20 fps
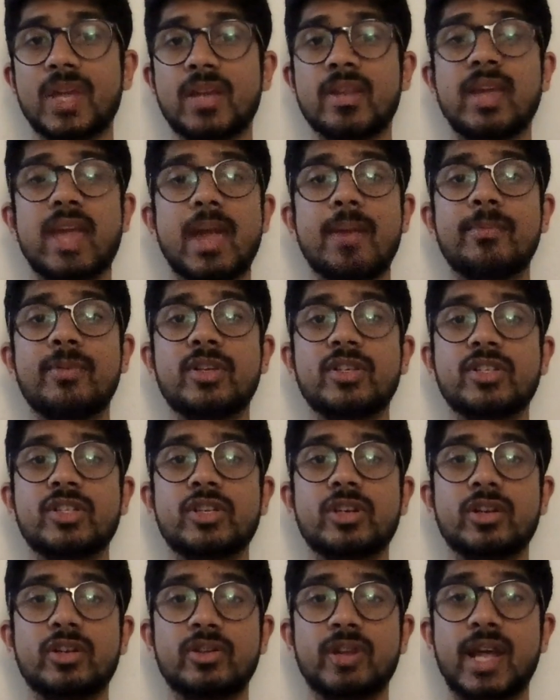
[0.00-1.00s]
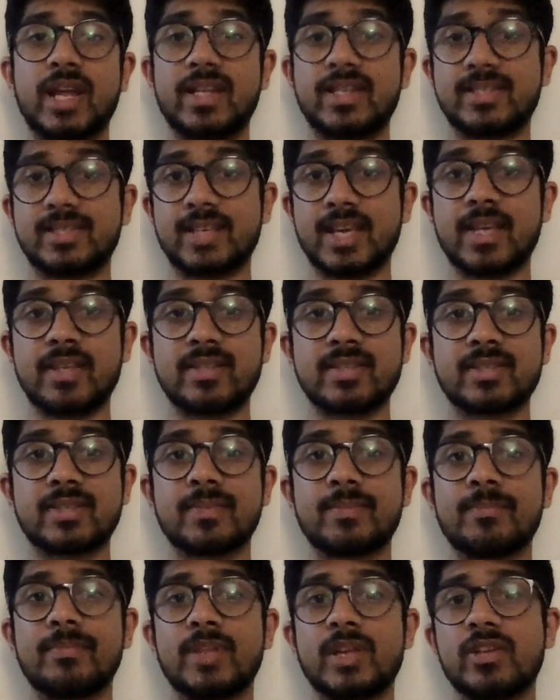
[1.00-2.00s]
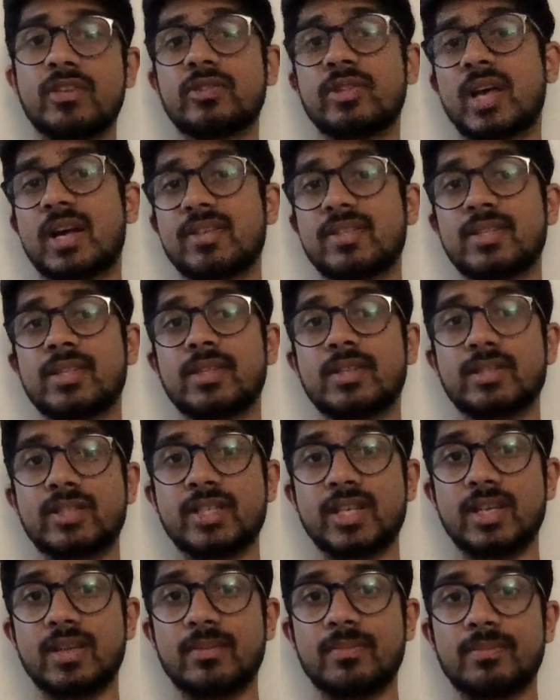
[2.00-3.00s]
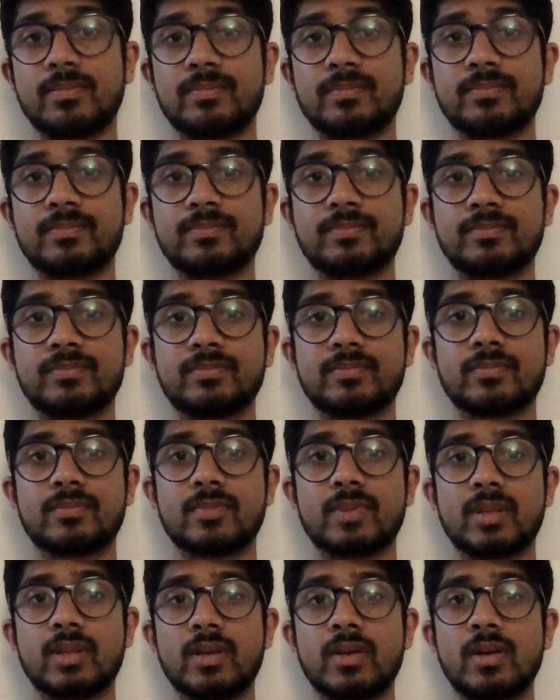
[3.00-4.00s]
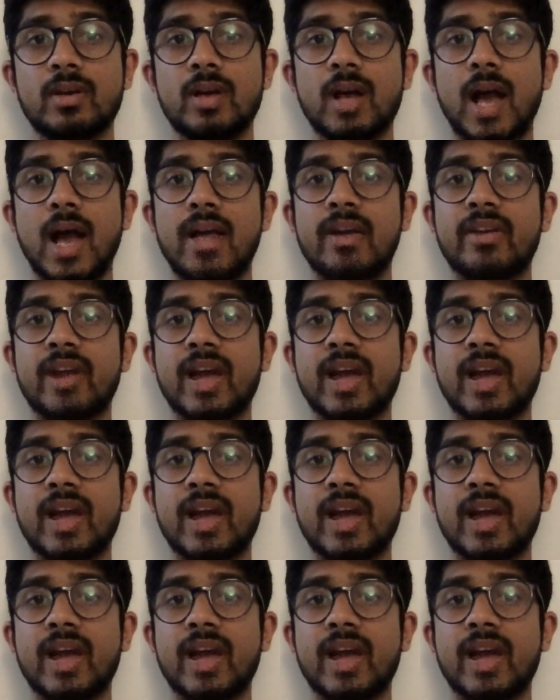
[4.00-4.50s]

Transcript: in Cambridge, United States in 2013. I